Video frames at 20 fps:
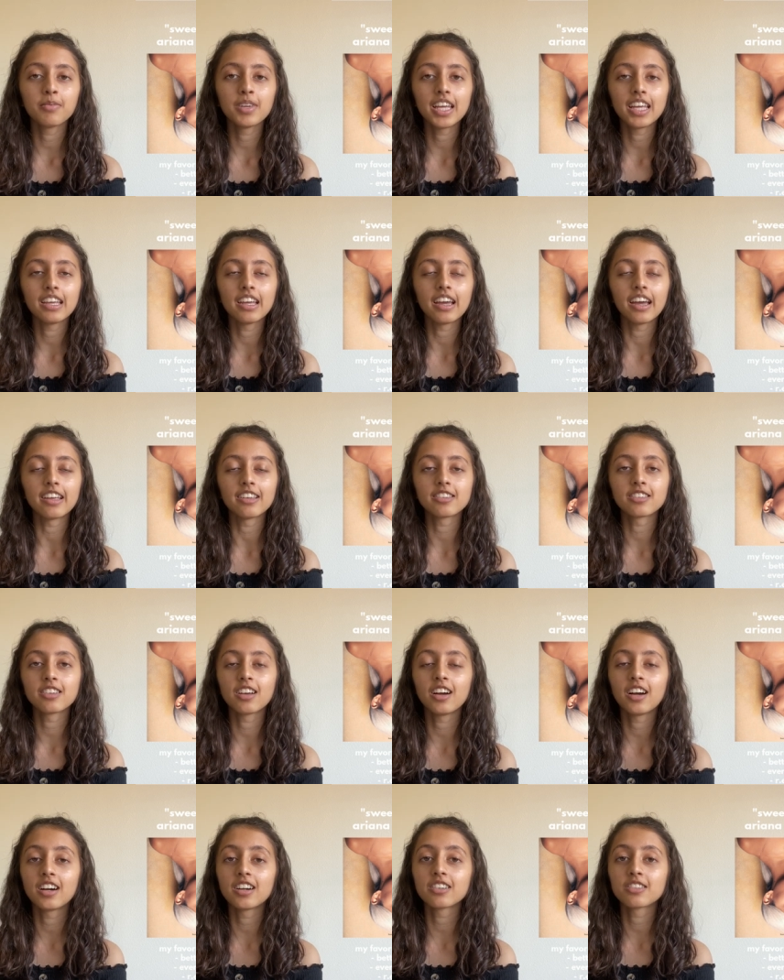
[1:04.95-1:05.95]
It has
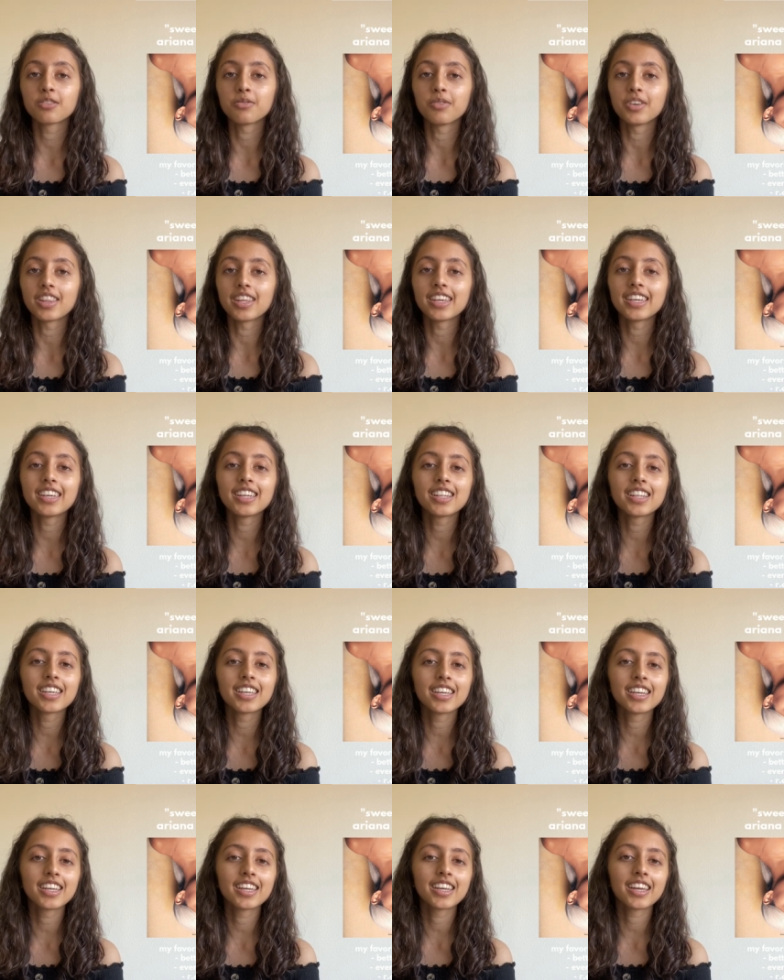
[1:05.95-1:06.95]
songs with
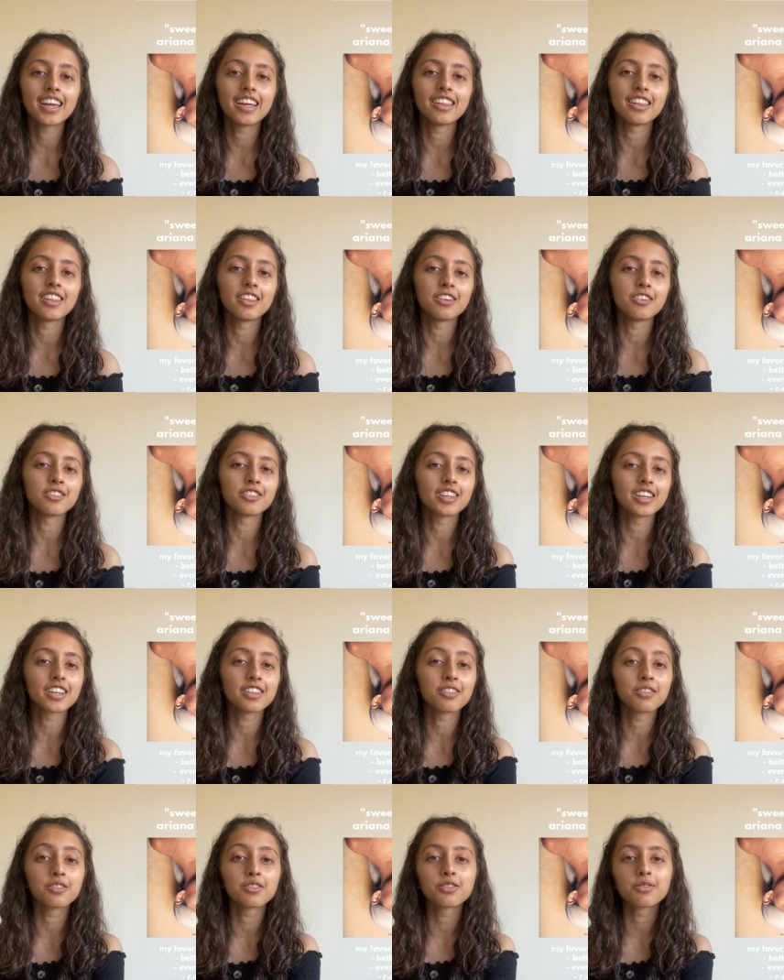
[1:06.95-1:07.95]
healing and then there's like
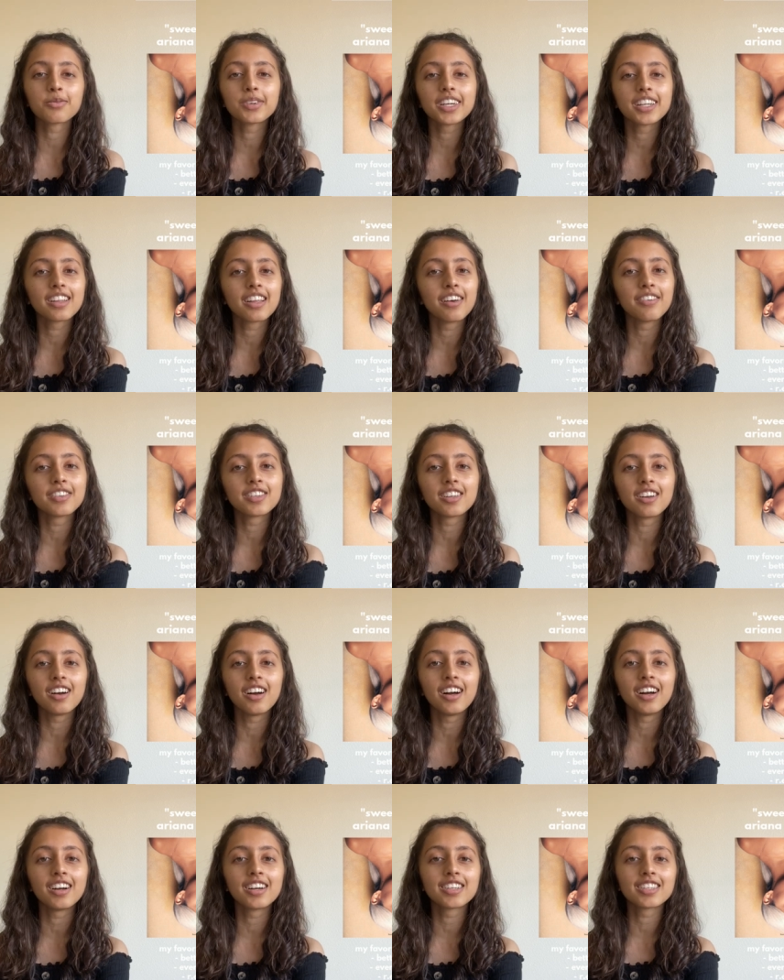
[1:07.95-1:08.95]
those sweet love
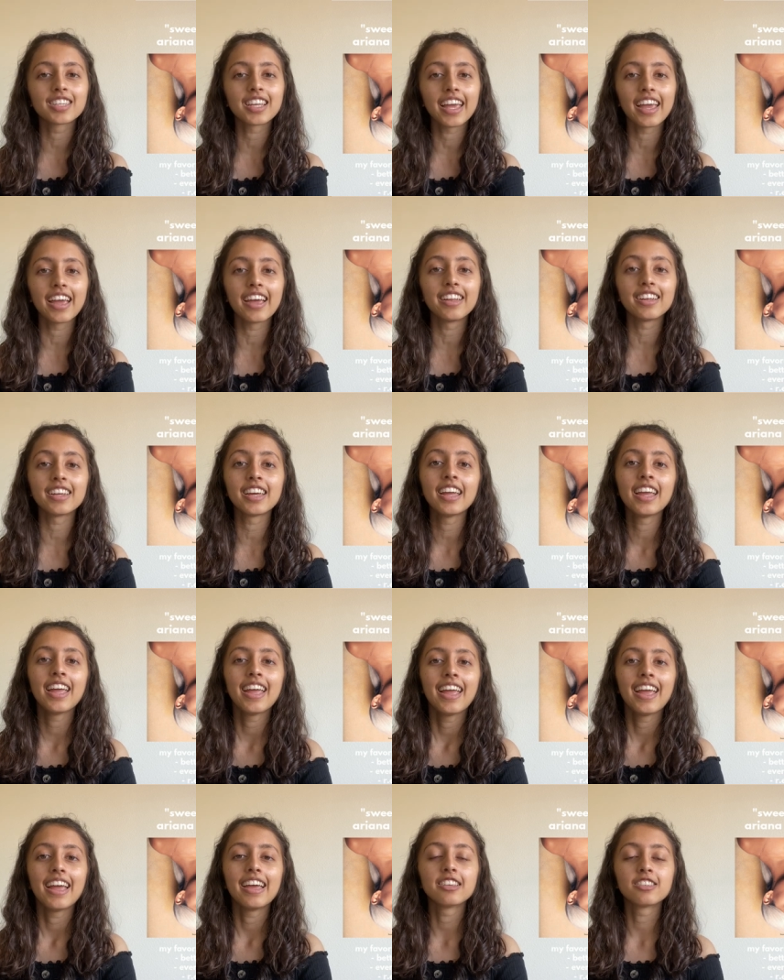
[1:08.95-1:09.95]
songs and
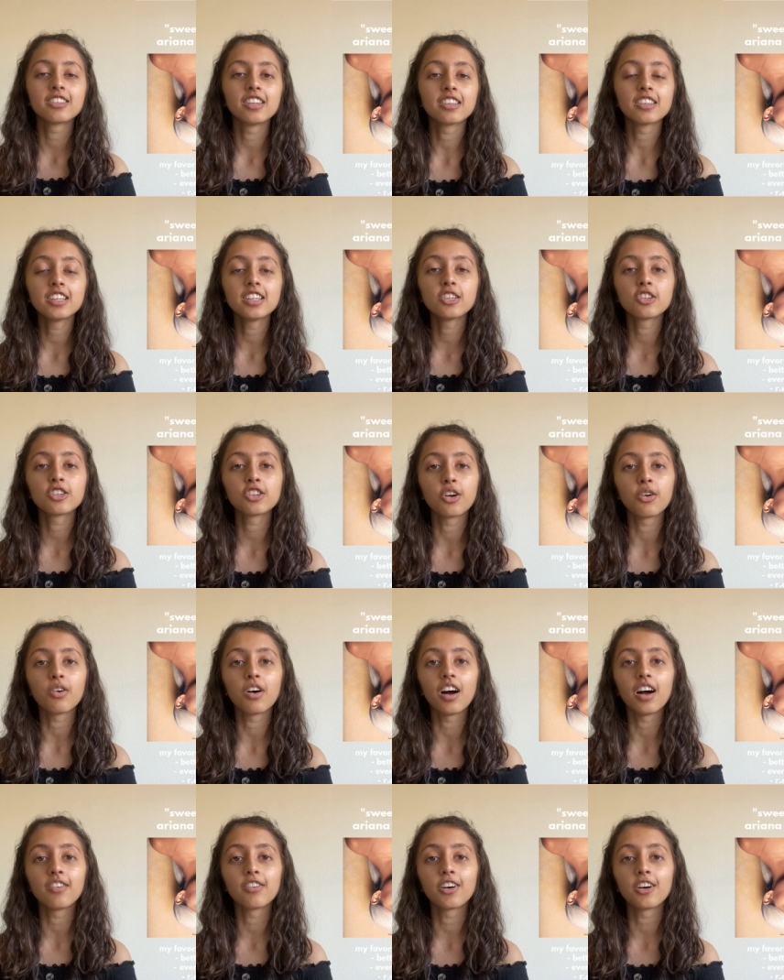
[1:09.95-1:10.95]
it doesn't show
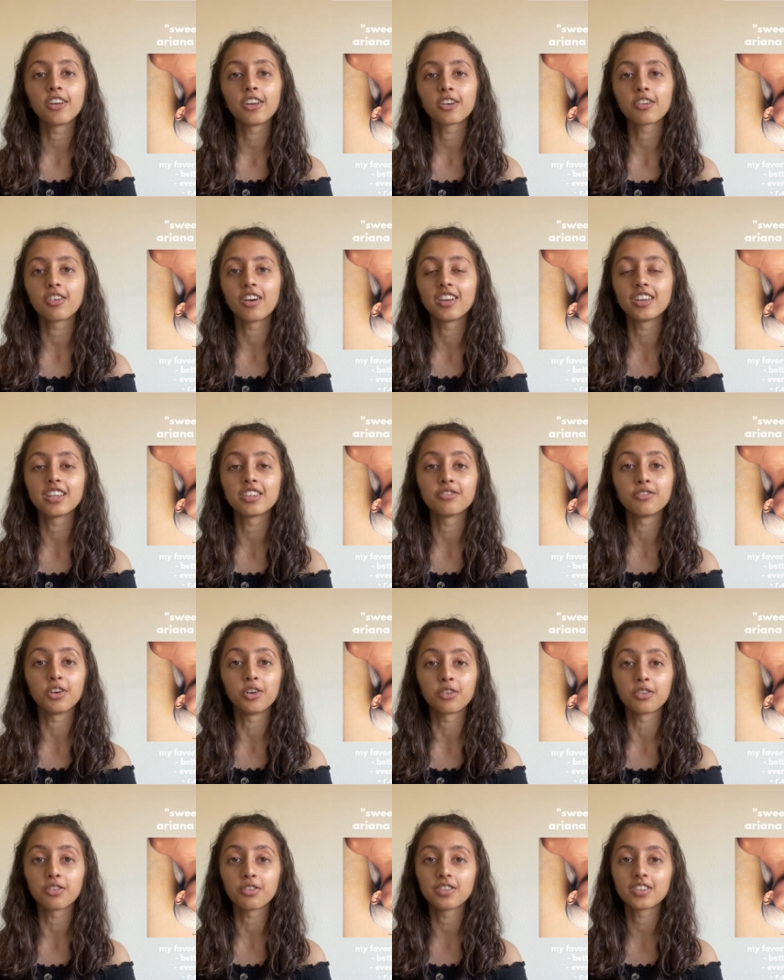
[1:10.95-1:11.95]
off Ariana Grande's
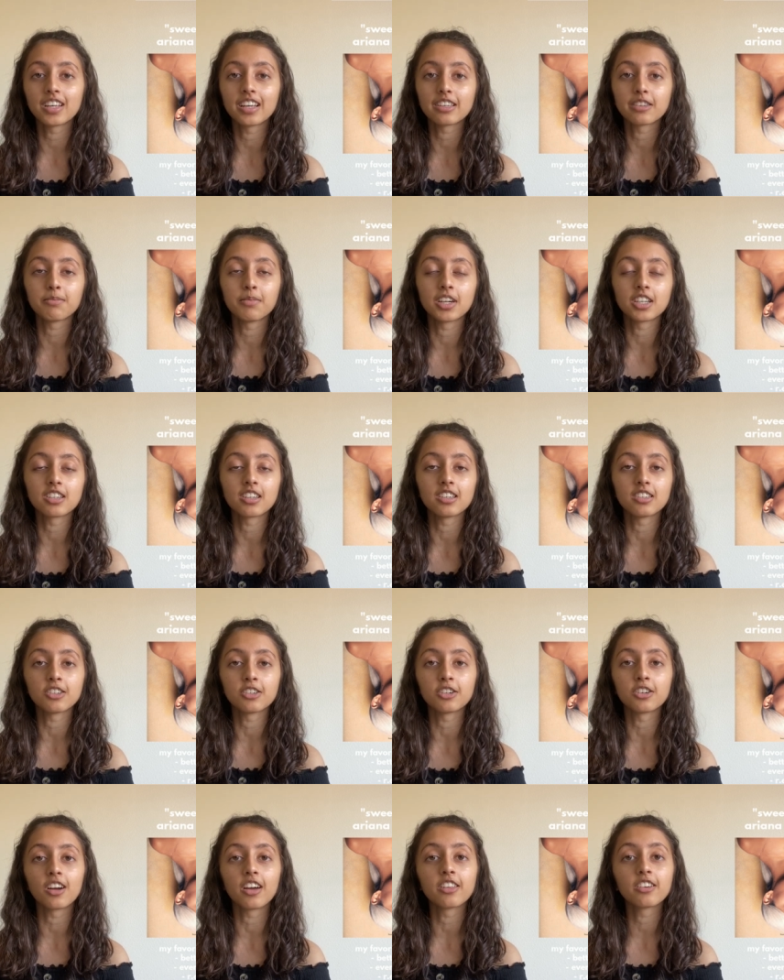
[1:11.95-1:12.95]
vocals as much as
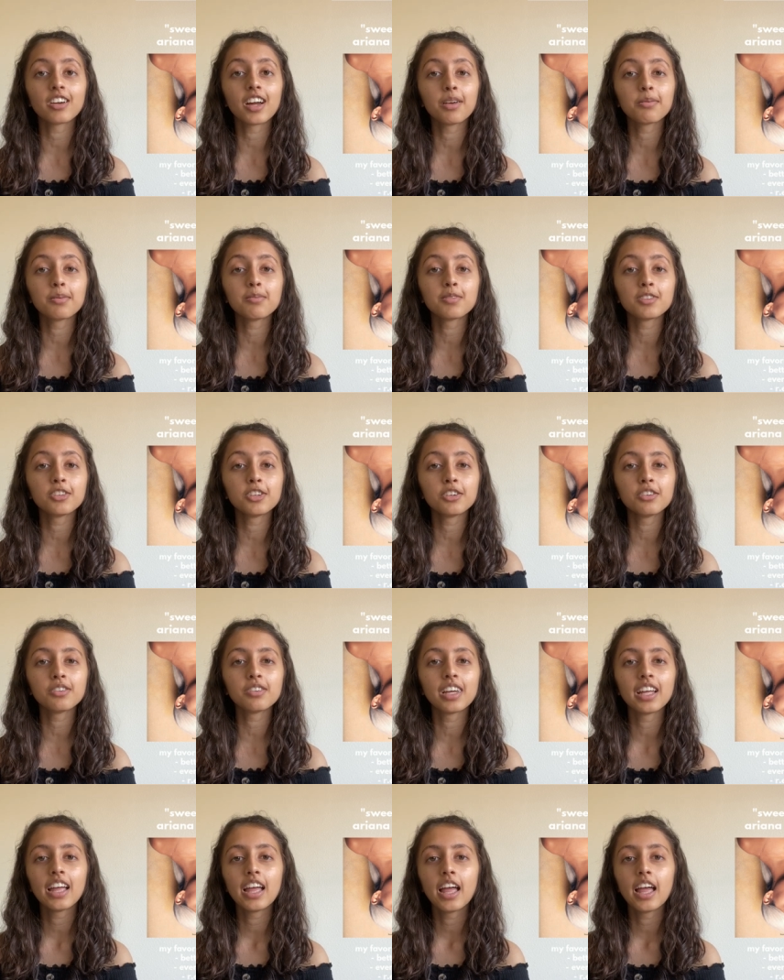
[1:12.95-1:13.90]
her other albums do.